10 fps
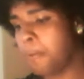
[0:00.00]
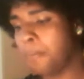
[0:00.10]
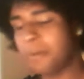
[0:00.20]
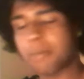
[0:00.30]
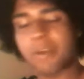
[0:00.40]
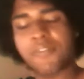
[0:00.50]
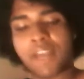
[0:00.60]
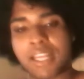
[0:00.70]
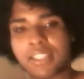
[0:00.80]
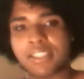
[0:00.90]
one of my
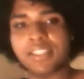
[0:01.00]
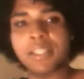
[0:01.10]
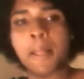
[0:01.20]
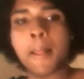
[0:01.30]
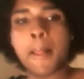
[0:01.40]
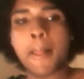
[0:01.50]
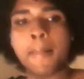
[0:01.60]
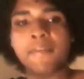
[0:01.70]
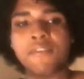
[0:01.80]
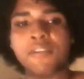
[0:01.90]
friends
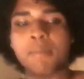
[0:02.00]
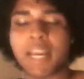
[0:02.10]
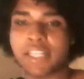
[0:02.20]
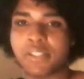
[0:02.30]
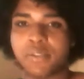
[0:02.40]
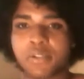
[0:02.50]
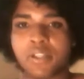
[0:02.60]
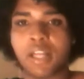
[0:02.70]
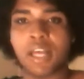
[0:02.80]
from high school,